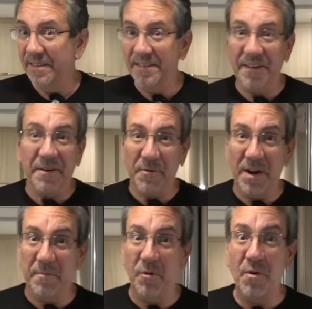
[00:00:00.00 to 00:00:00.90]
It is
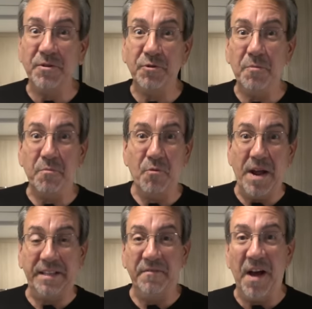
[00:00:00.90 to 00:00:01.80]
incredible once you
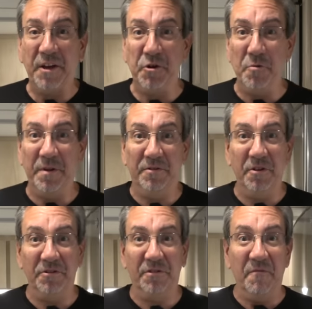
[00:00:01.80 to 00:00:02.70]
break the vacuum, it just